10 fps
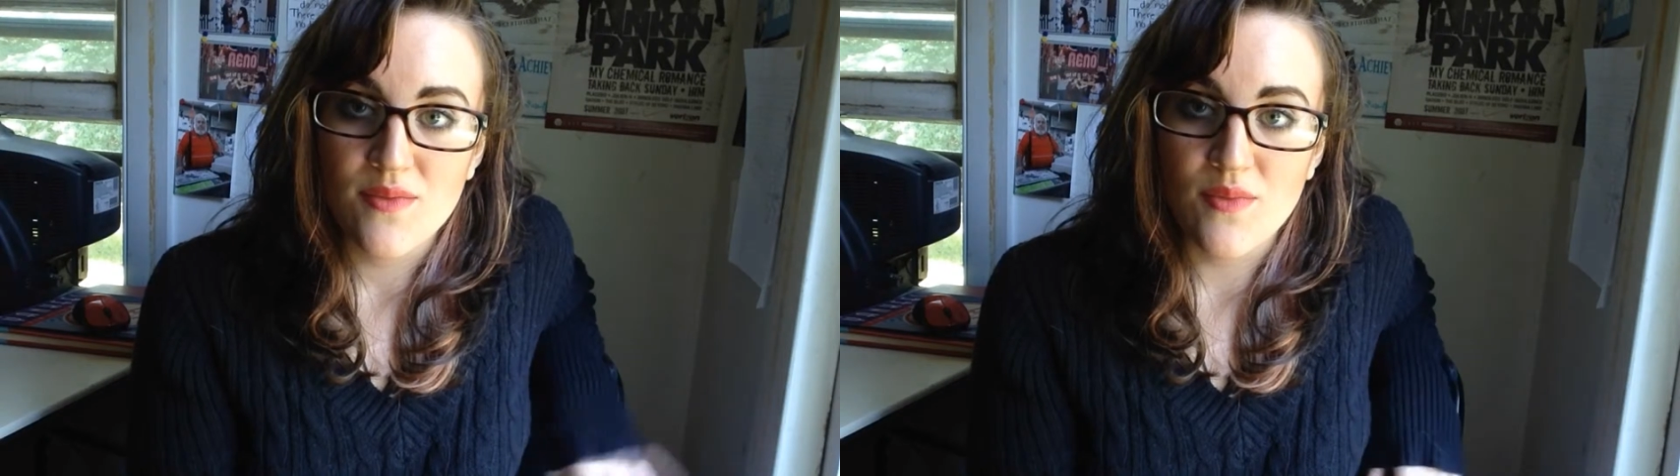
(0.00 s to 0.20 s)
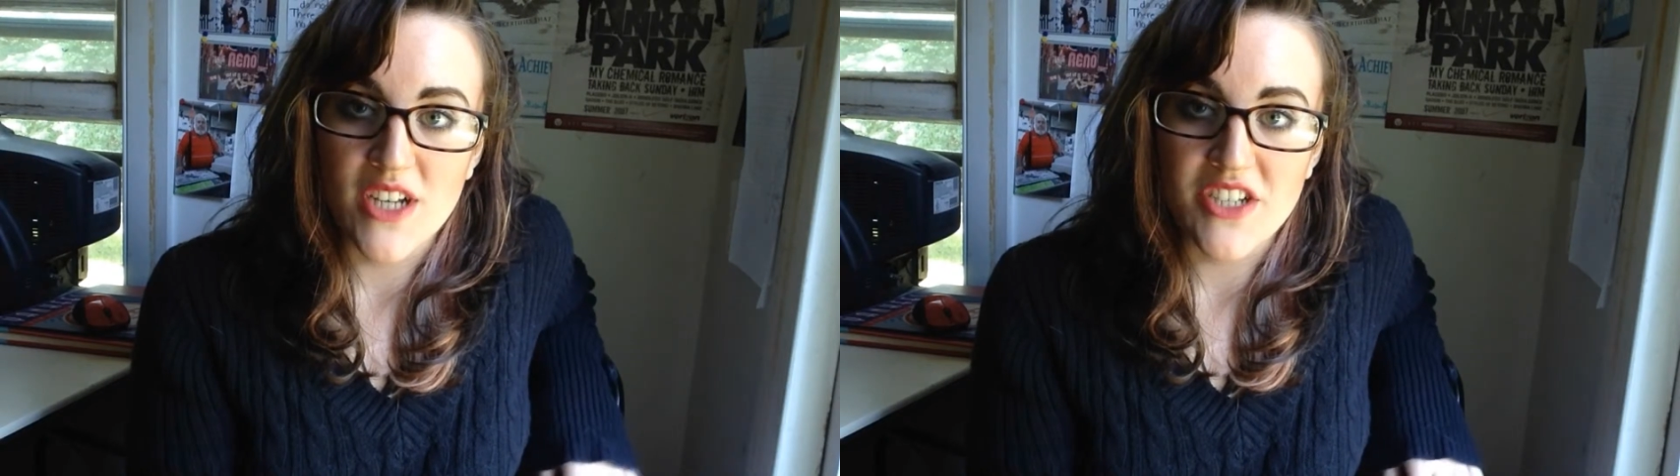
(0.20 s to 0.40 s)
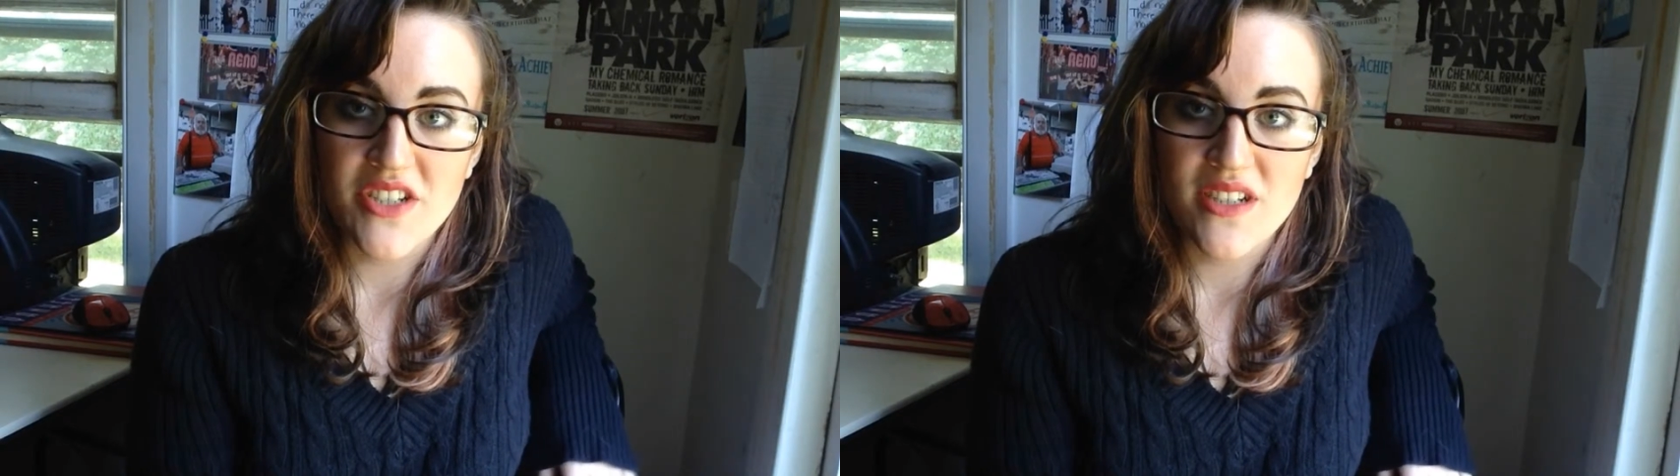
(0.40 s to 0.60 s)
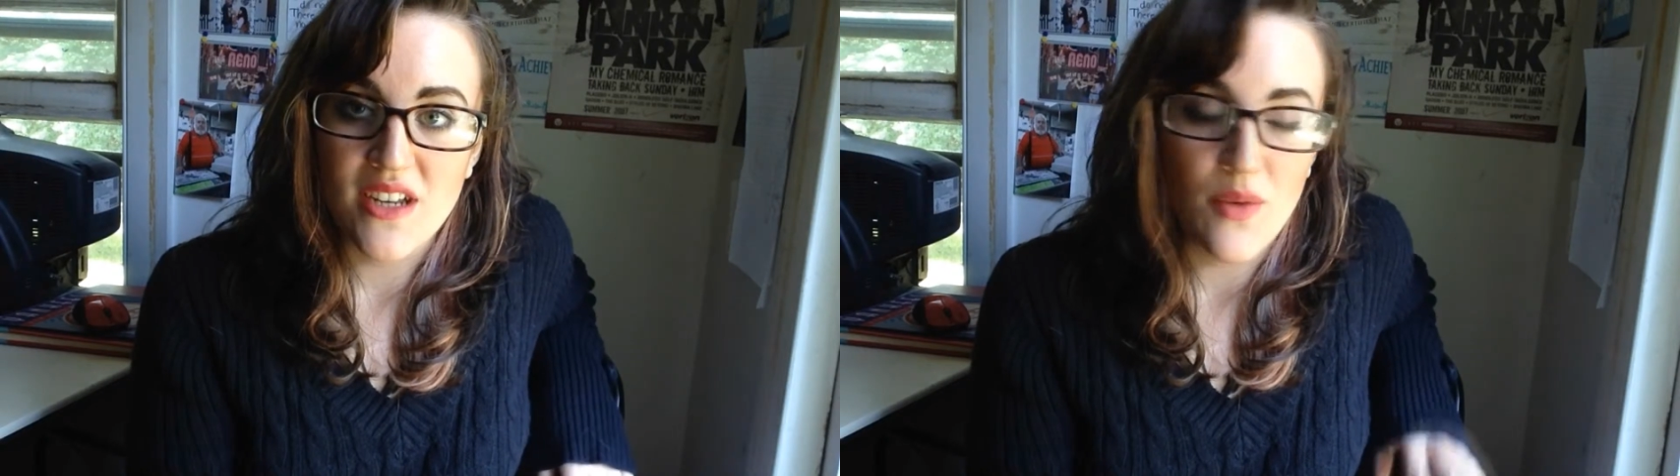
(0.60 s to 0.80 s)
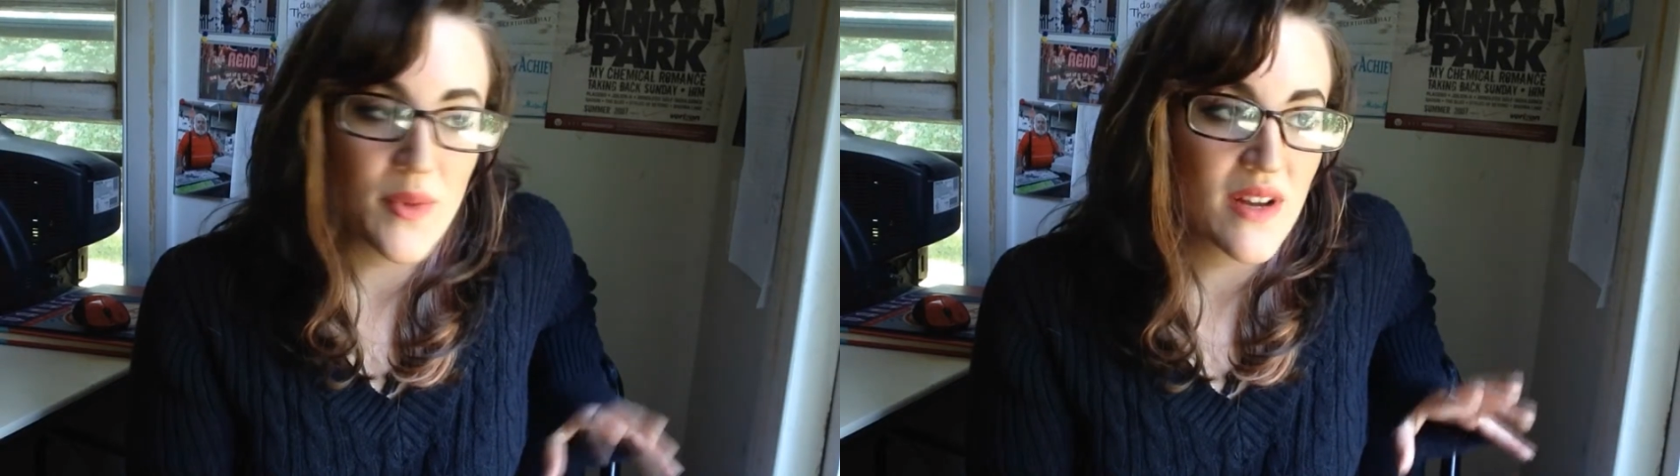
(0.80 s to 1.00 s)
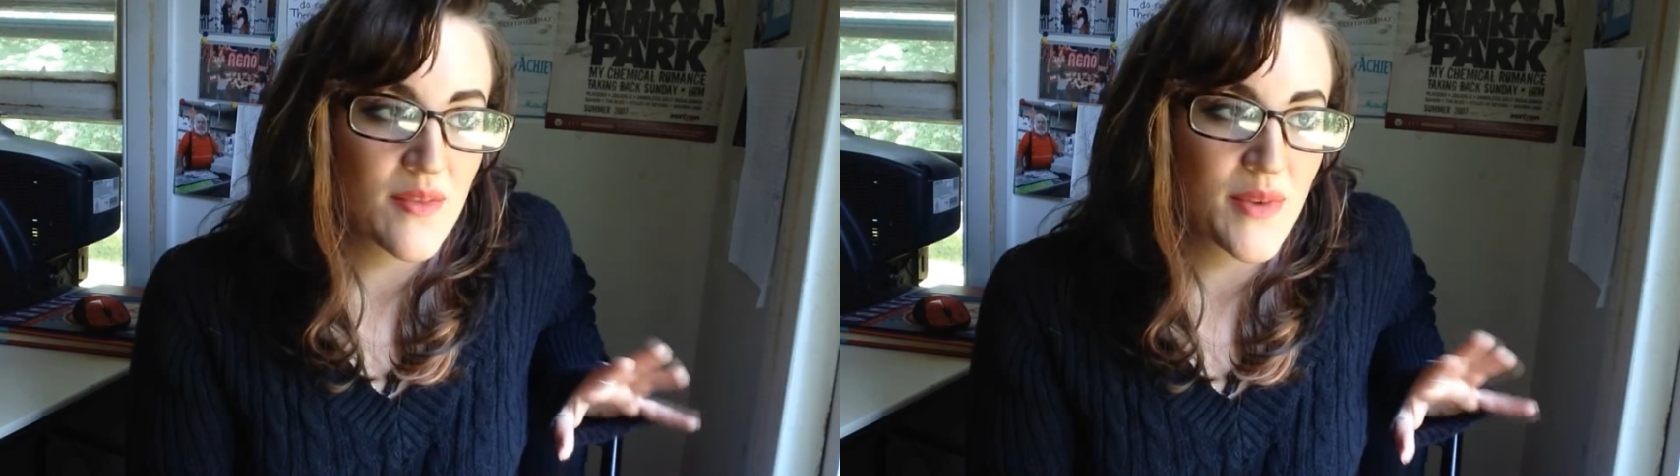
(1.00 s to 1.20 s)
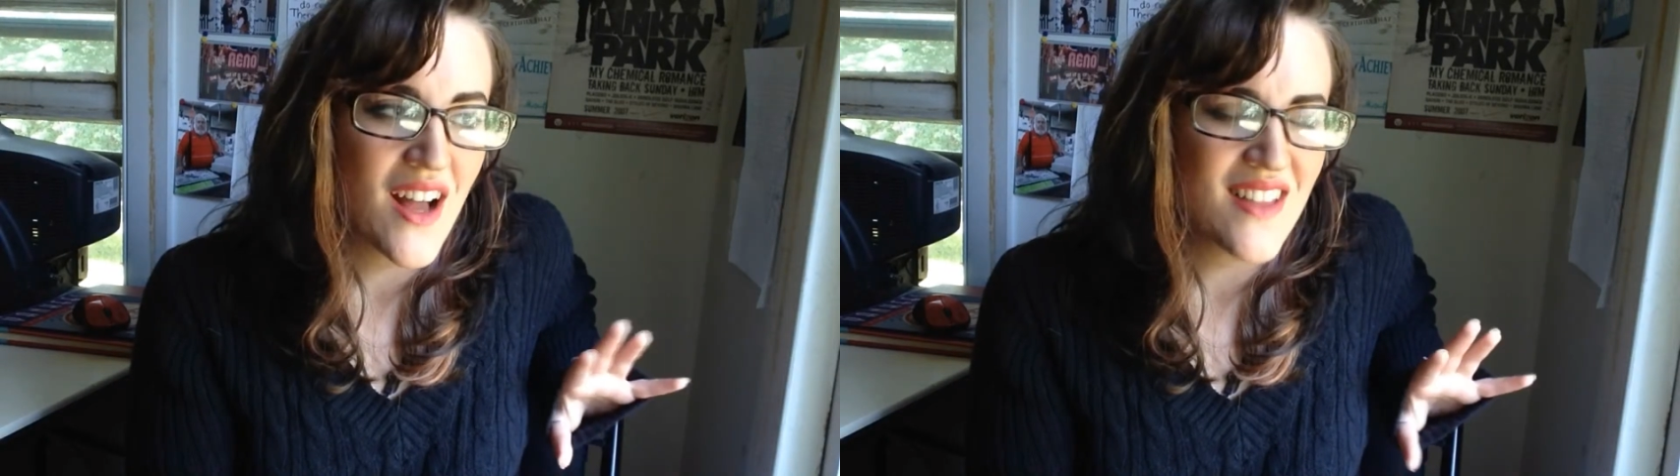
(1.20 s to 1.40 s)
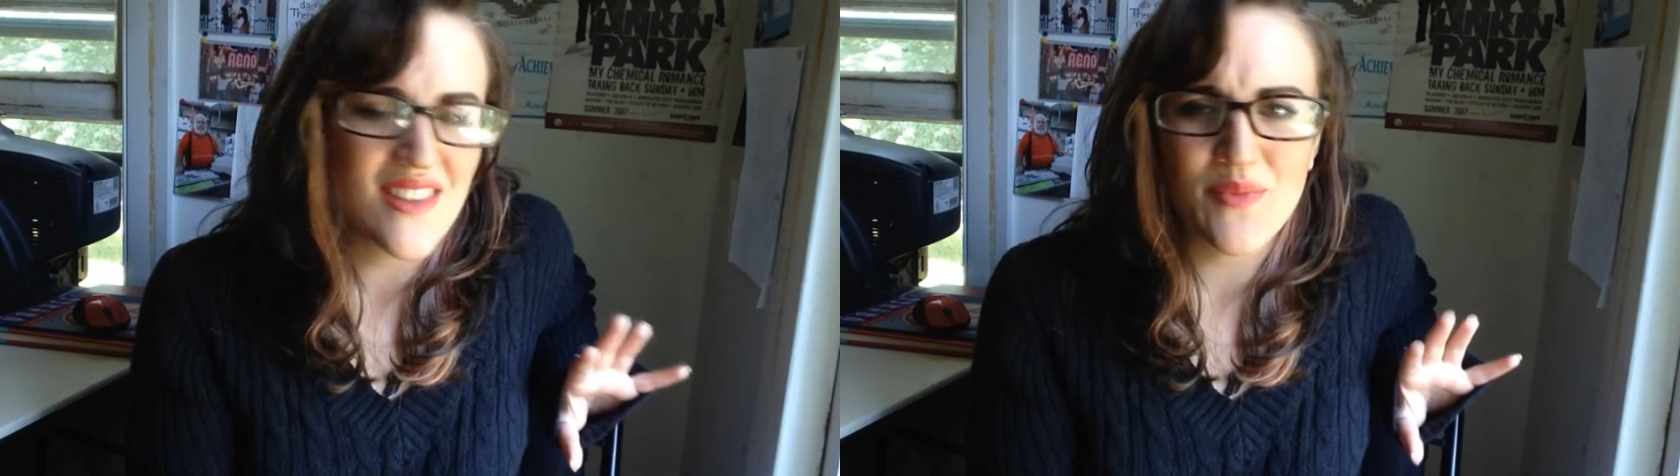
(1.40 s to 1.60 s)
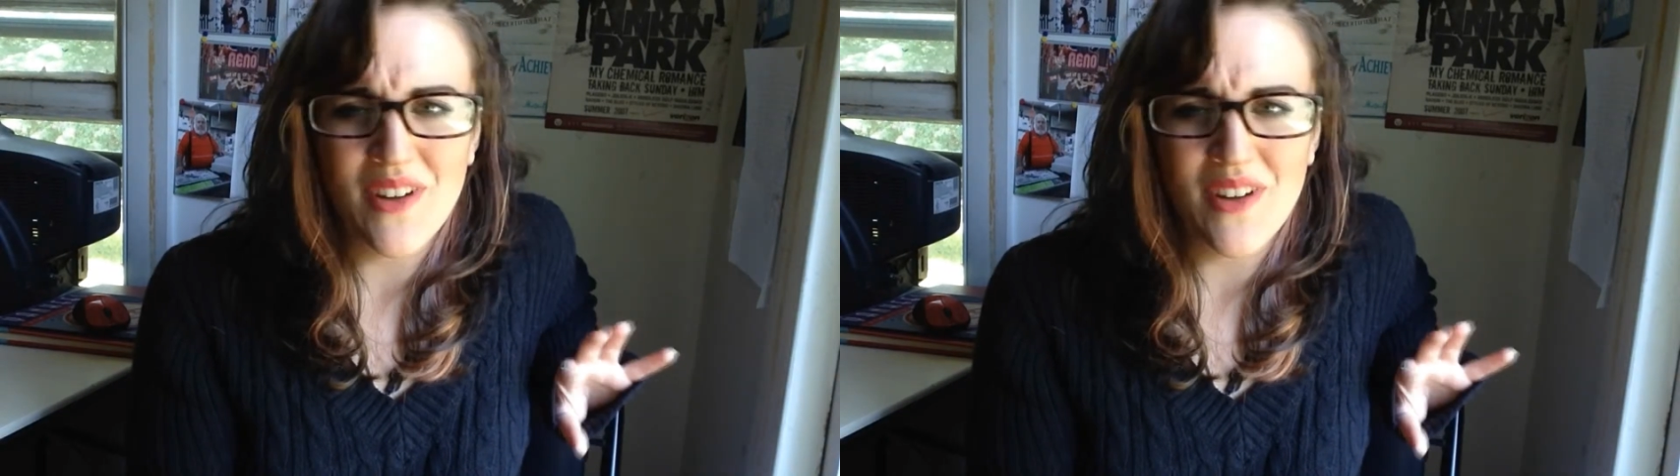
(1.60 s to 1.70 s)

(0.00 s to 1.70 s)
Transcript: which, you know, we're not